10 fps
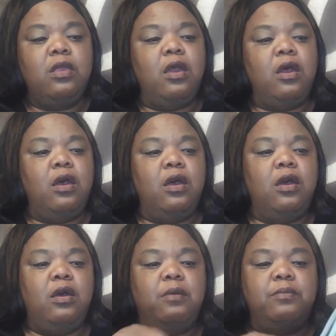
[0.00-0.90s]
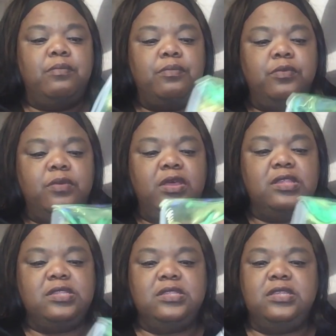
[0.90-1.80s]
What
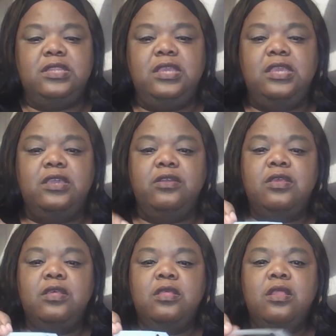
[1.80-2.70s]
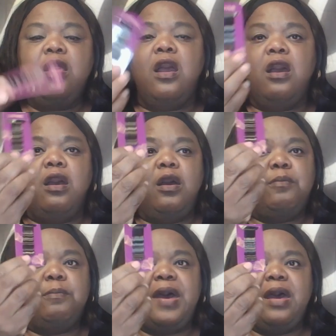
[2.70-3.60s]
else is in here?
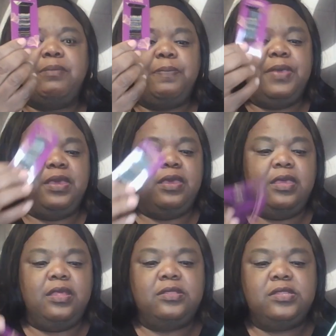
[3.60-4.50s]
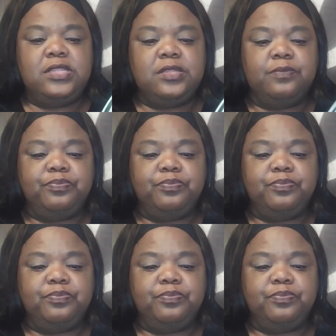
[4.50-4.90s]
Bobby pins.